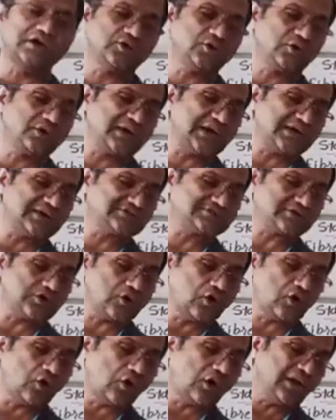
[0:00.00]
known as
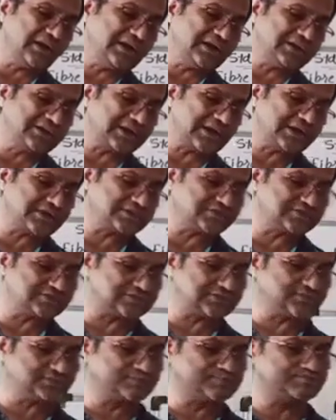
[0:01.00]
oil
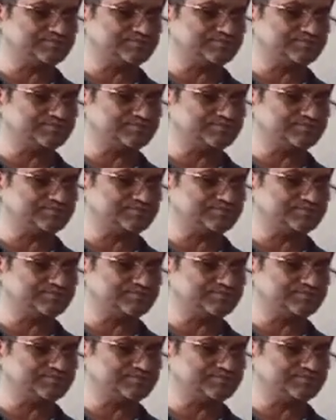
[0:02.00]
cakes.